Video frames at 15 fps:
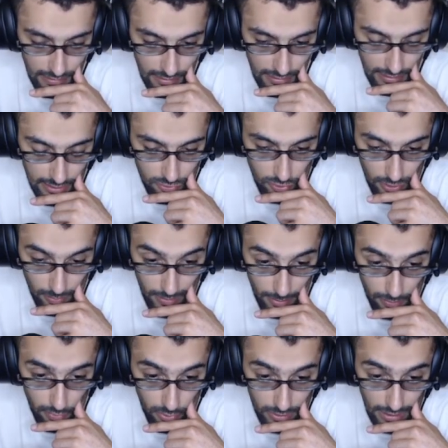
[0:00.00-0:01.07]
He took my
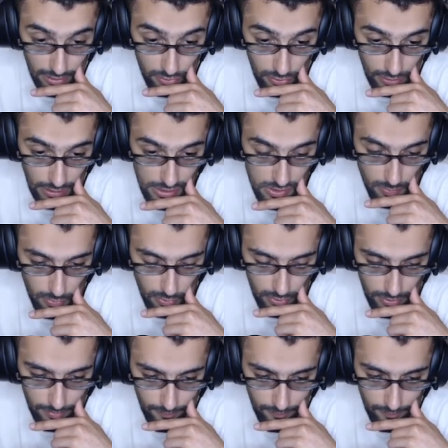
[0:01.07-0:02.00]
pawn. I took his pawn.